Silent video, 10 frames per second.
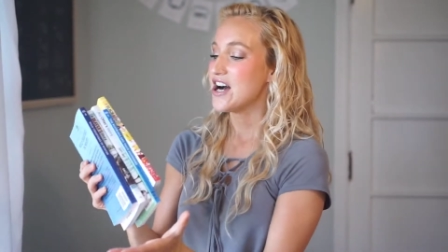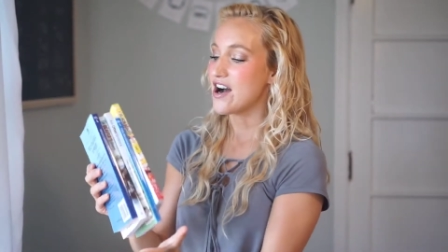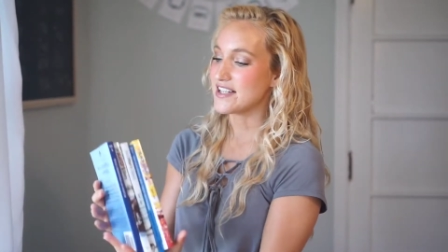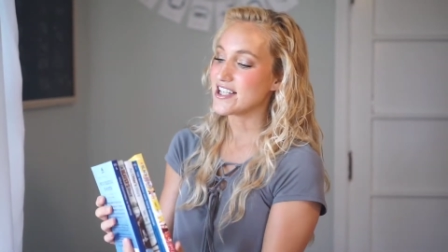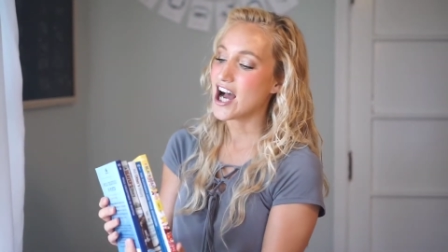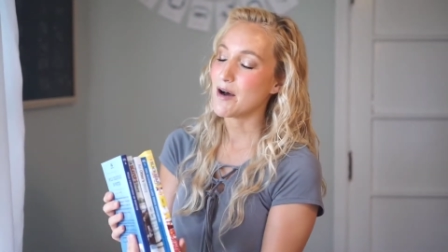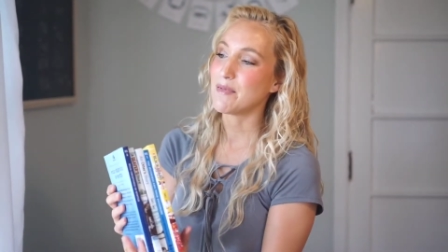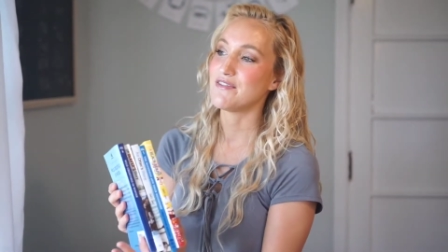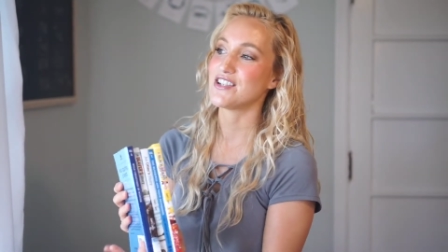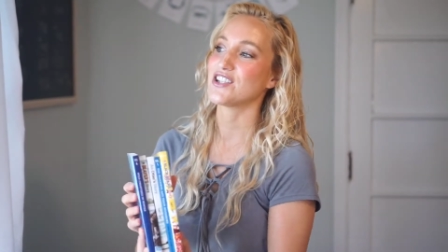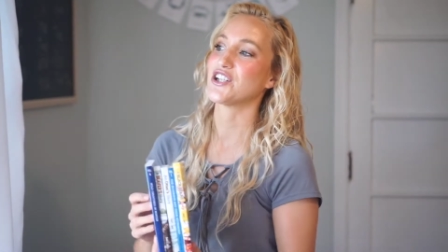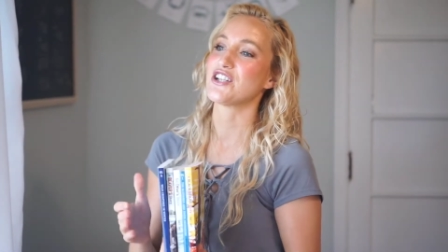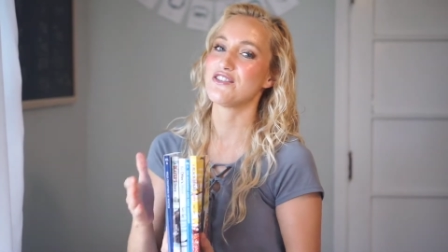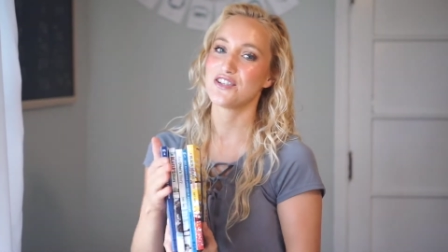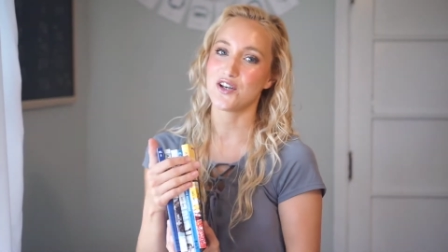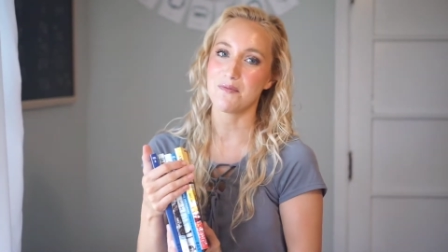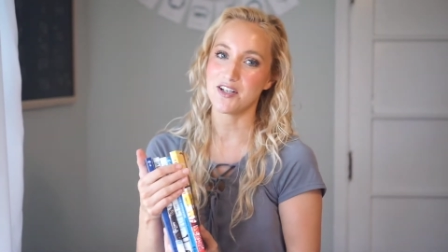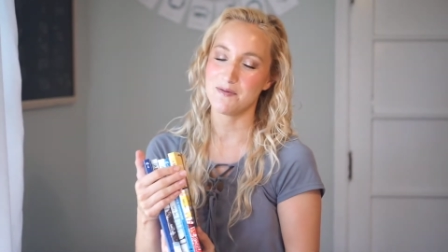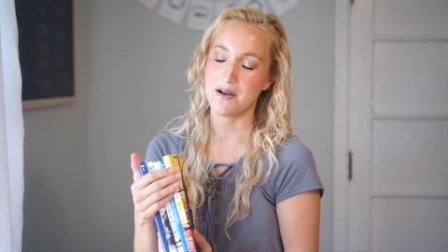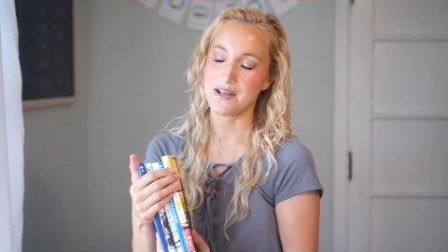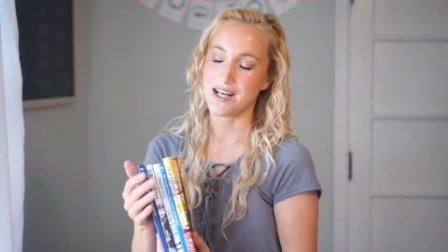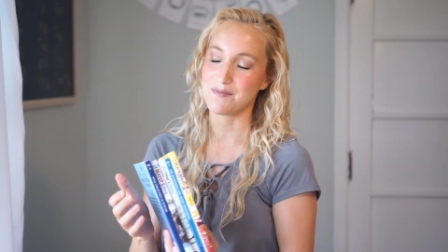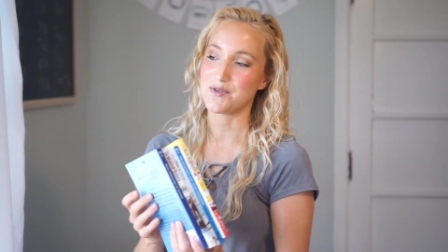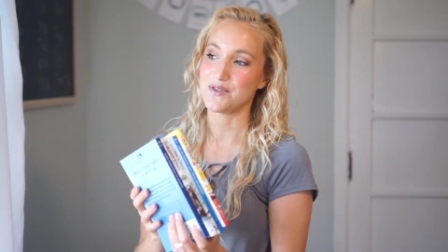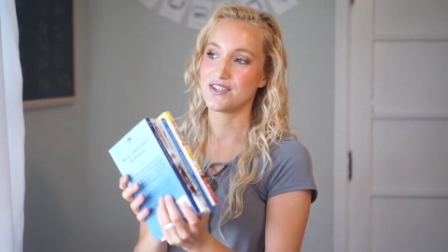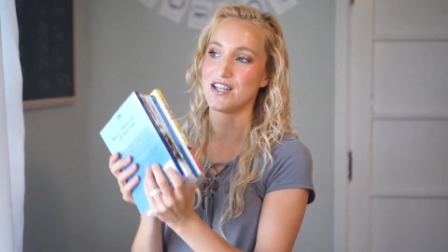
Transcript: on top of just learning so much about animals.